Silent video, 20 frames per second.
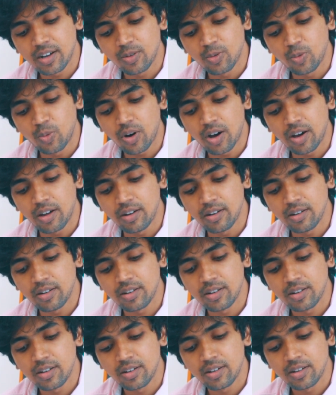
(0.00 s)

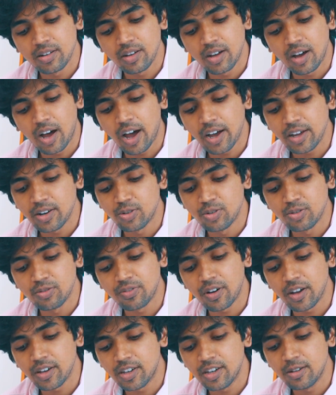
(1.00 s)
One, I know
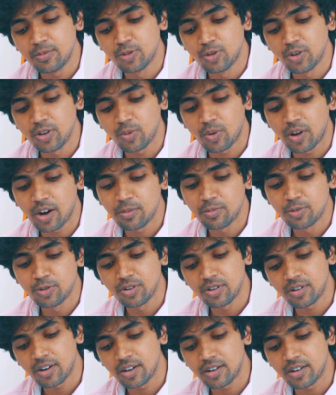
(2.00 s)
if I keep doing what I'm
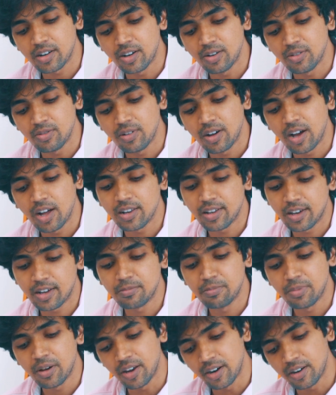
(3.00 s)
doing right now, I'll
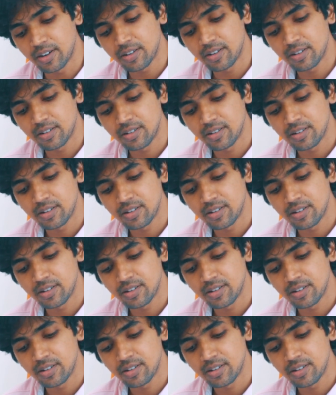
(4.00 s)
get better.